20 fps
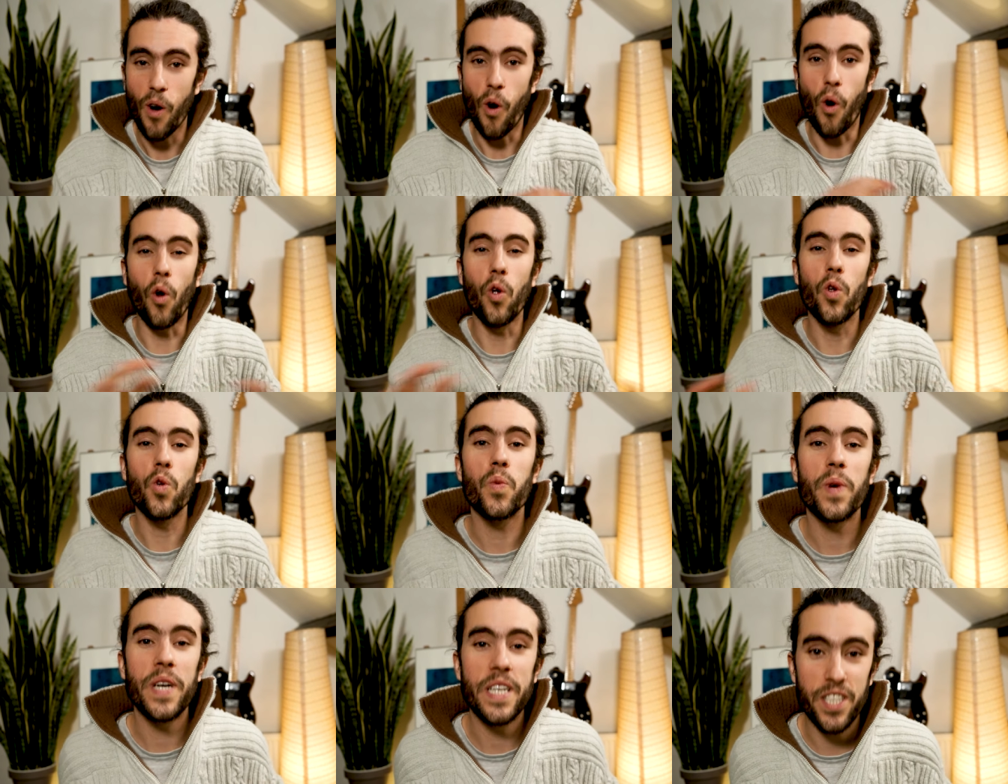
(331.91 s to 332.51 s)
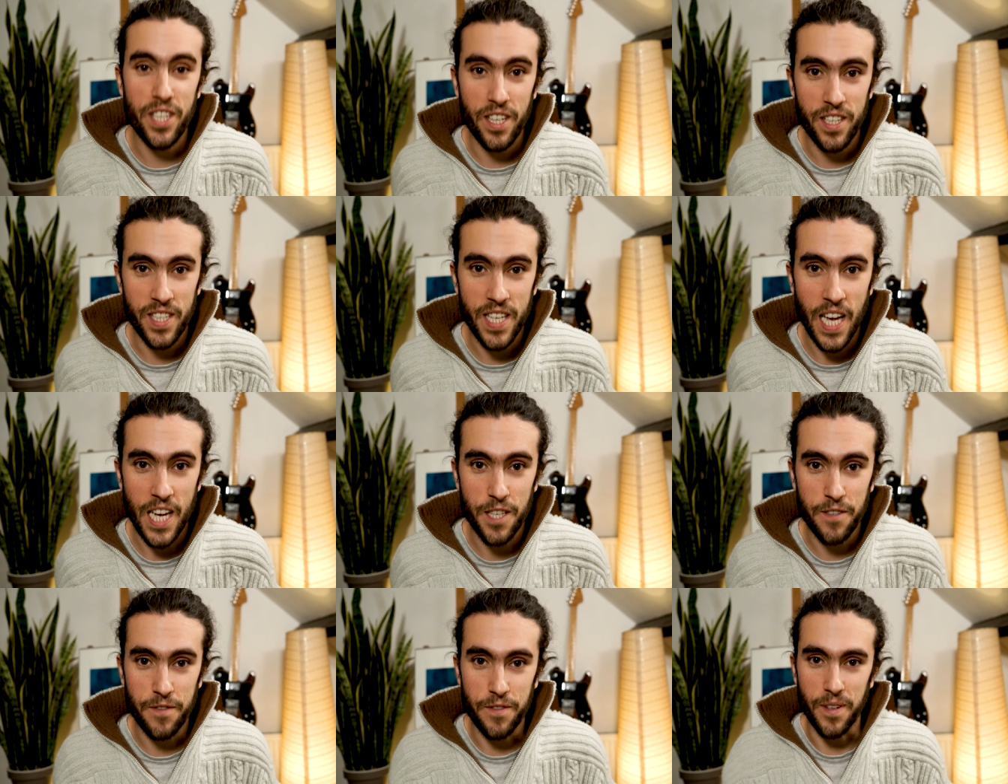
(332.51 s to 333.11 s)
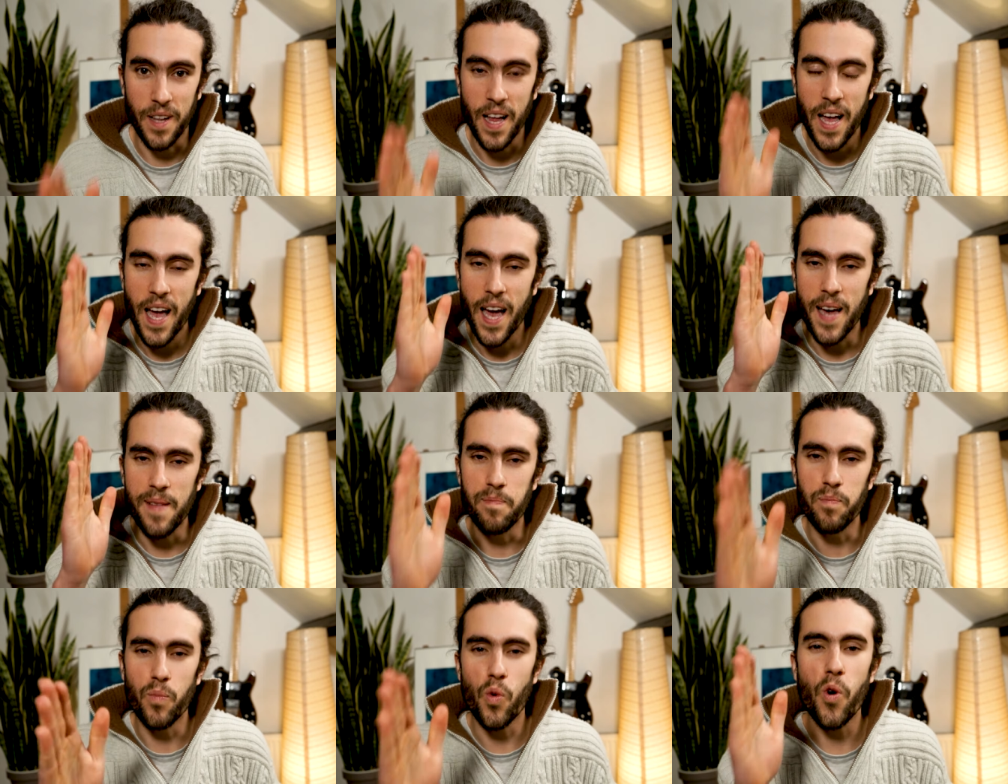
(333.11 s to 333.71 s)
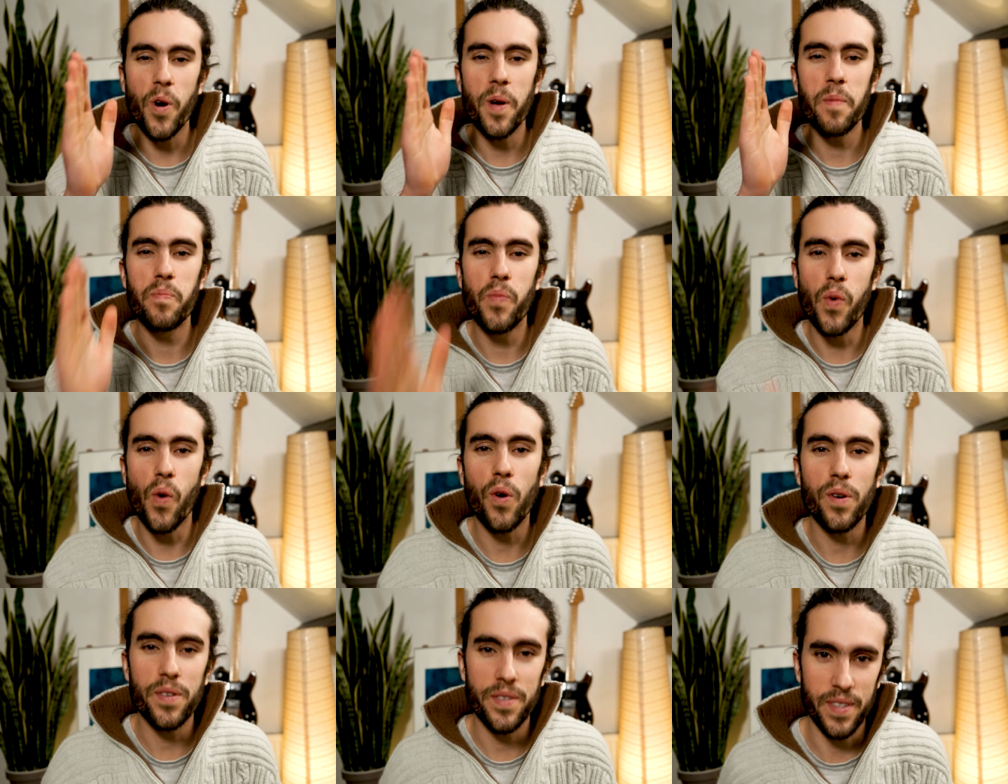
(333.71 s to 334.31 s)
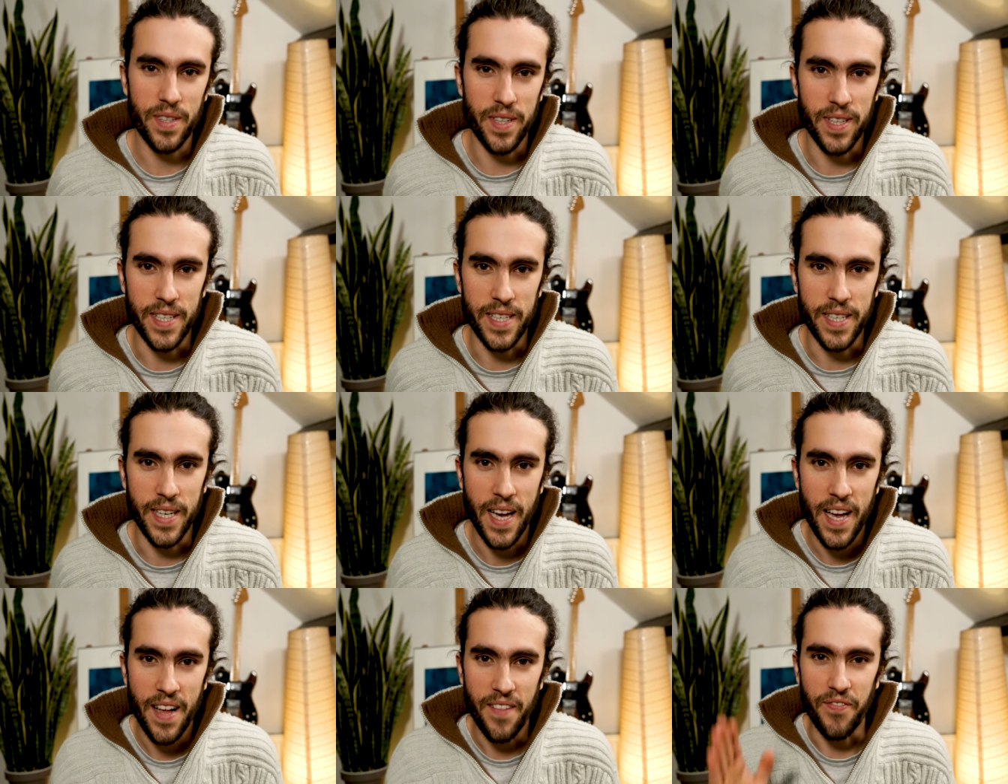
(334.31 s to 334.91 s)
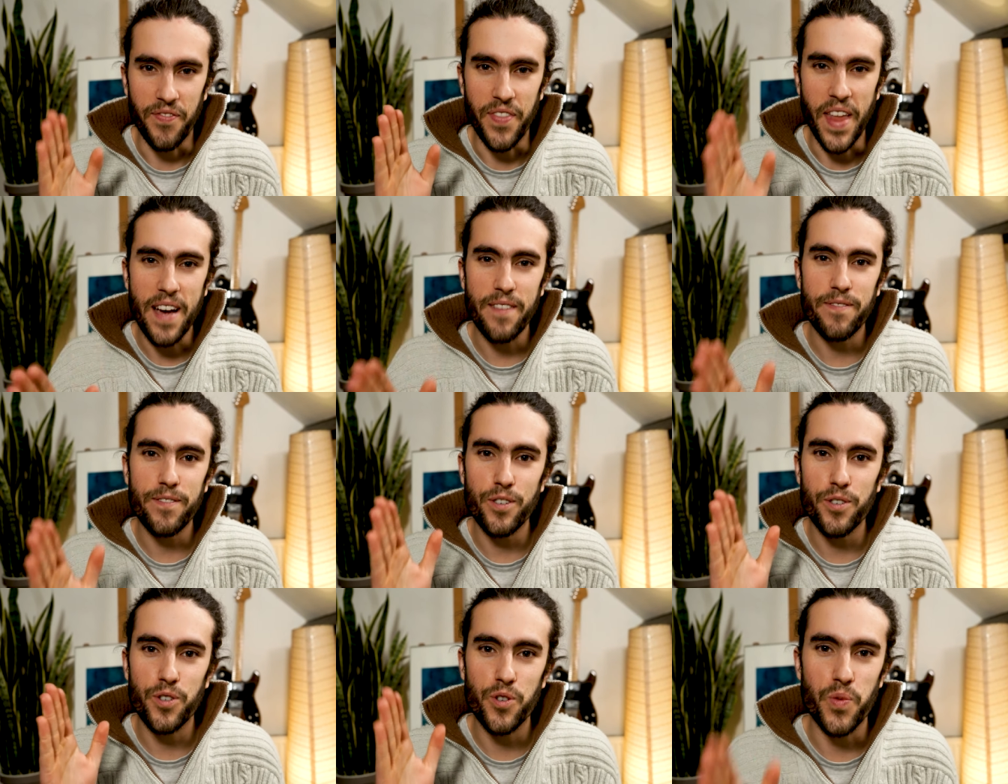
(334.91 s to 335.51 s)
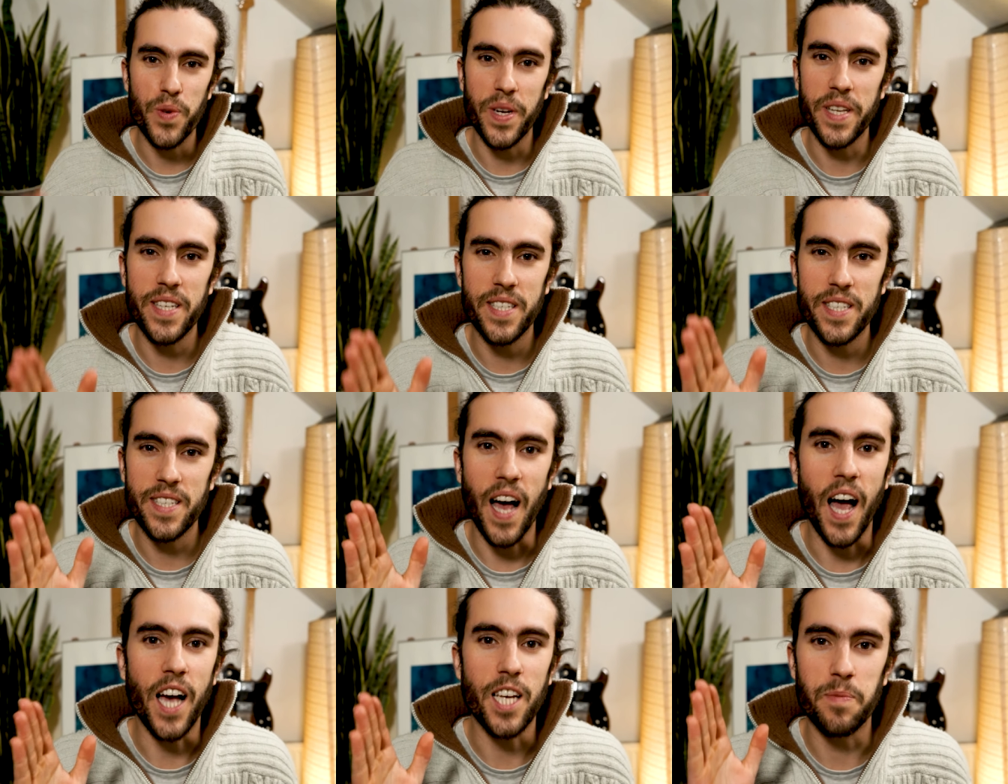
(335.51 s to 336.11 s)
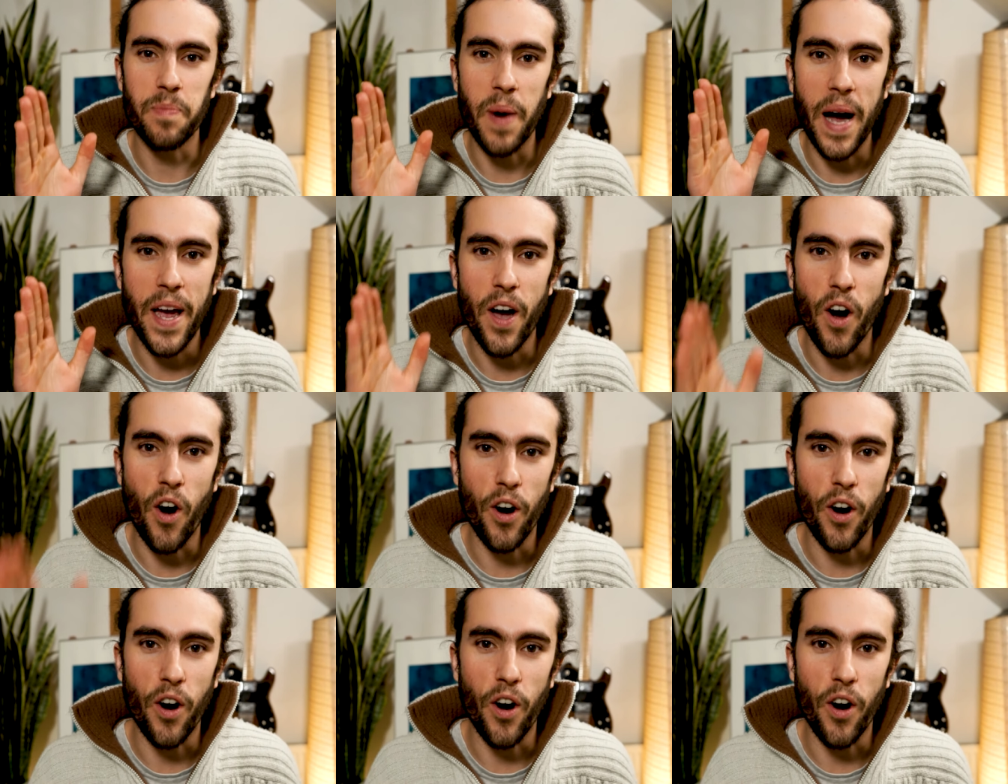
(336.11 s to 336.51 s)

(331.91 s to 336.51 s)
always successful, and more importantly, never criticized by